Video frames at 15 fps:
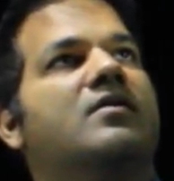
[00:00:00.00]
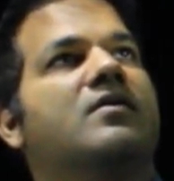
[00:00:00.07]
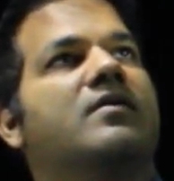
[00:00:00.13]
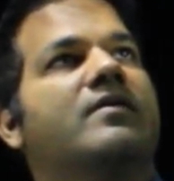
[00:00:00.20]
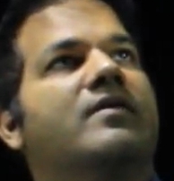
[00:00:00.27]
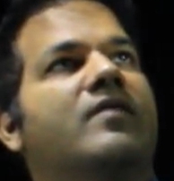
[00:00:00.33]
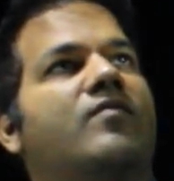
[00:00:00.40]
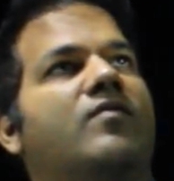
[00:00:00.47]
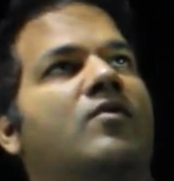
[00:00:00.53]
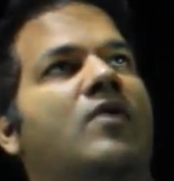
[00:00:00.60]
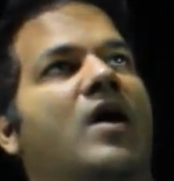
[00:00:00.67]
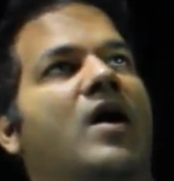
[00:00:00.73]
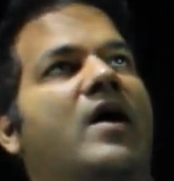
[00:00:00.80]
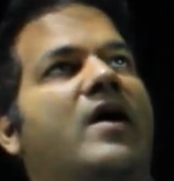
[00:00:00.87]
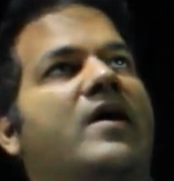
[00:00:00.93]
that
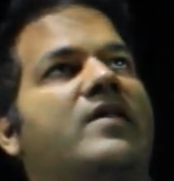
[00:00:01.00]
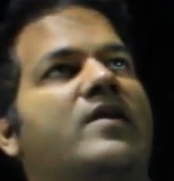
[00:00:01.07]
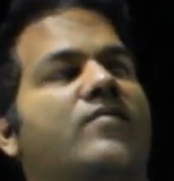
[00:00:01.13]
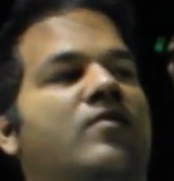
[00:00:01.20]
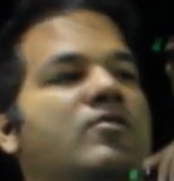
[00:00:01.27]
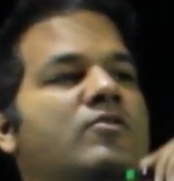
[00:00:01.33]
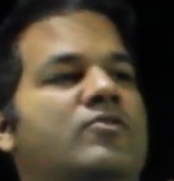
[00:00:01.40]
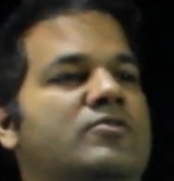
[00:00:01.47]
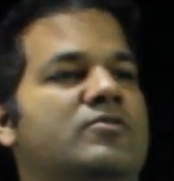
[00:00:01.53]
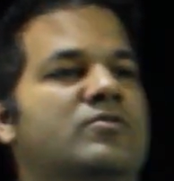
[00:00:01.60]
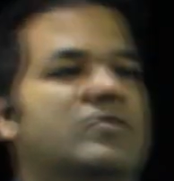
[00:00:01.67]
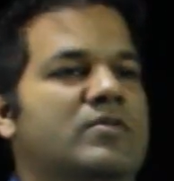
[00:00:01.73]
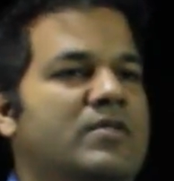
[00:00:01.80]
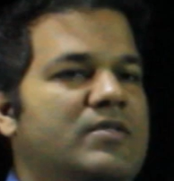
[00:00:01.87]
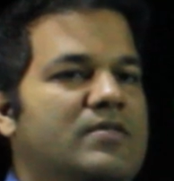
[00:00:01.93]
I that flows through
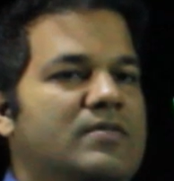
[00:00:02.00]
this.